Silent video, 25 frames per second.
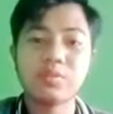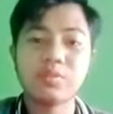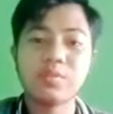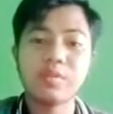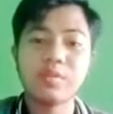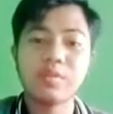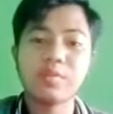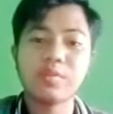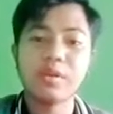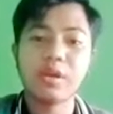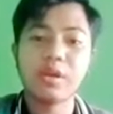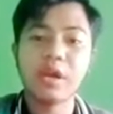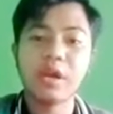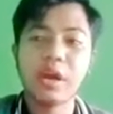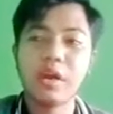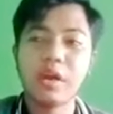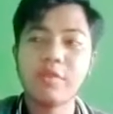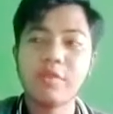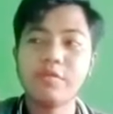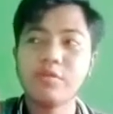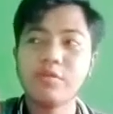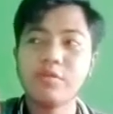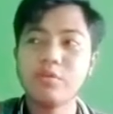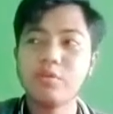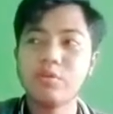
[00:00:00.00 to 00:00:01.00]
maybe
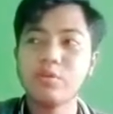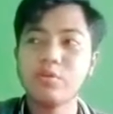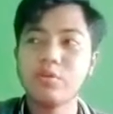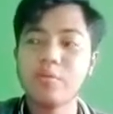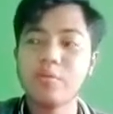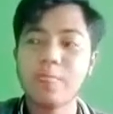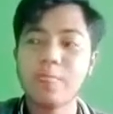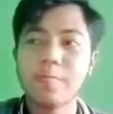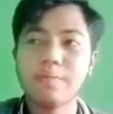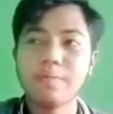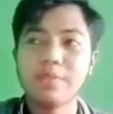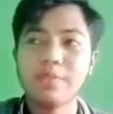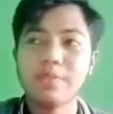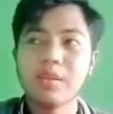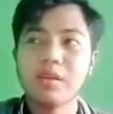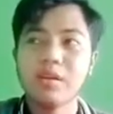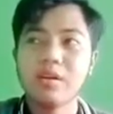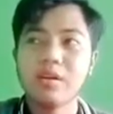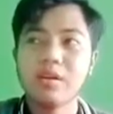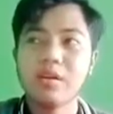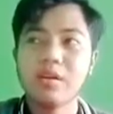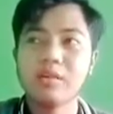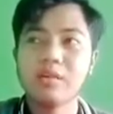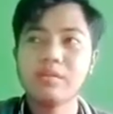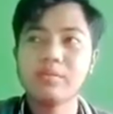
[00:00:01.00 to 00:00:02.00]
have to
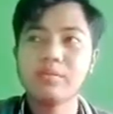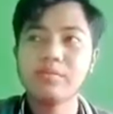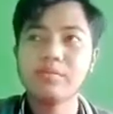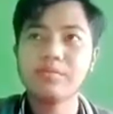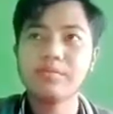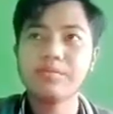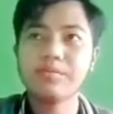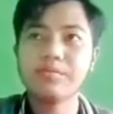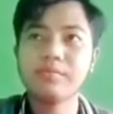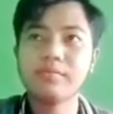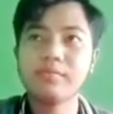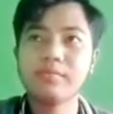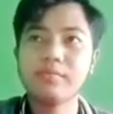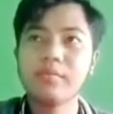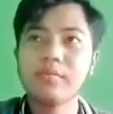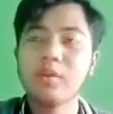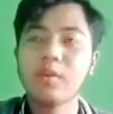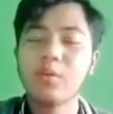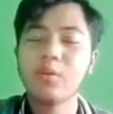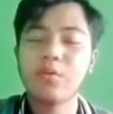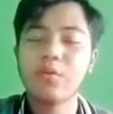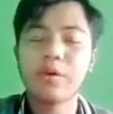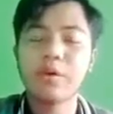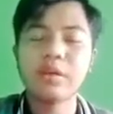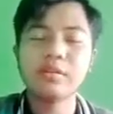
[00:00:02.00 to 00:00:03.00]

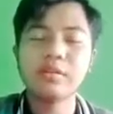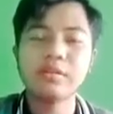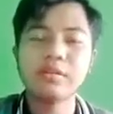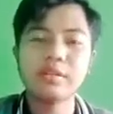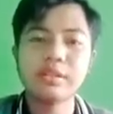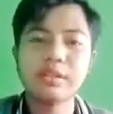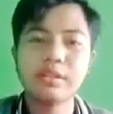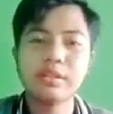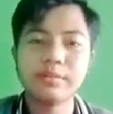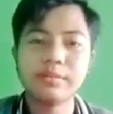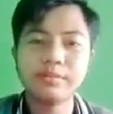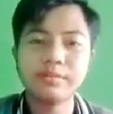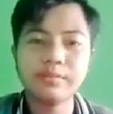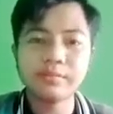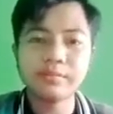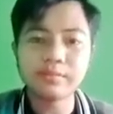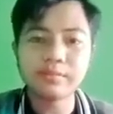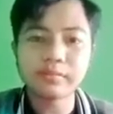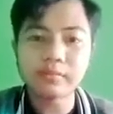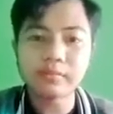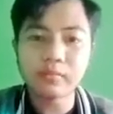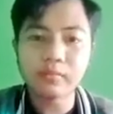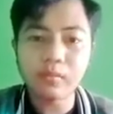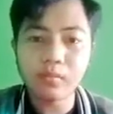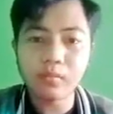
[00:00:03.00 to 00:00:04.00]
write the
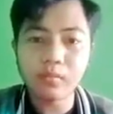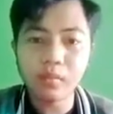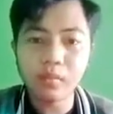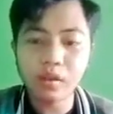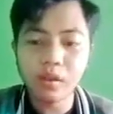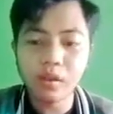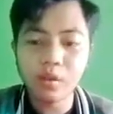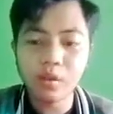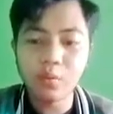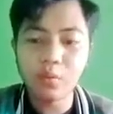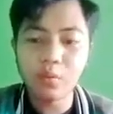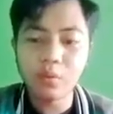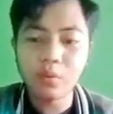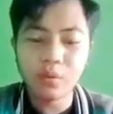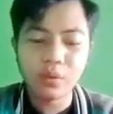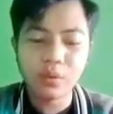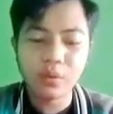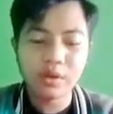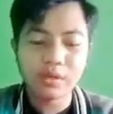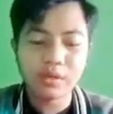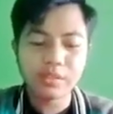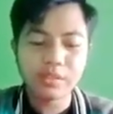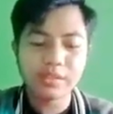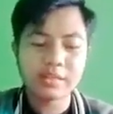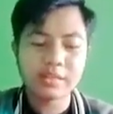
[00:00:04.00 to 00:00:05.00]

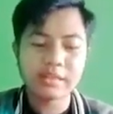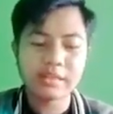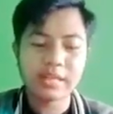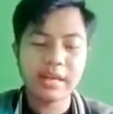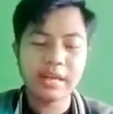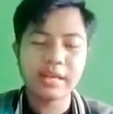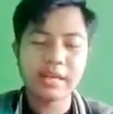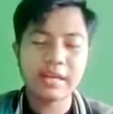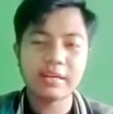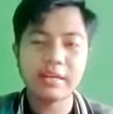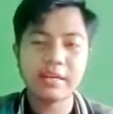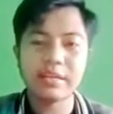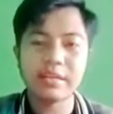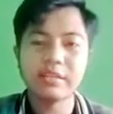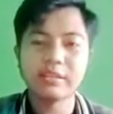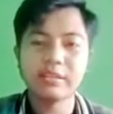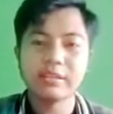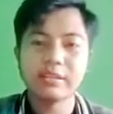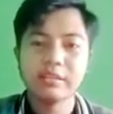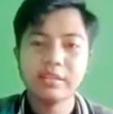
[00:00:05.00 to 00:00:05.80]
words, and then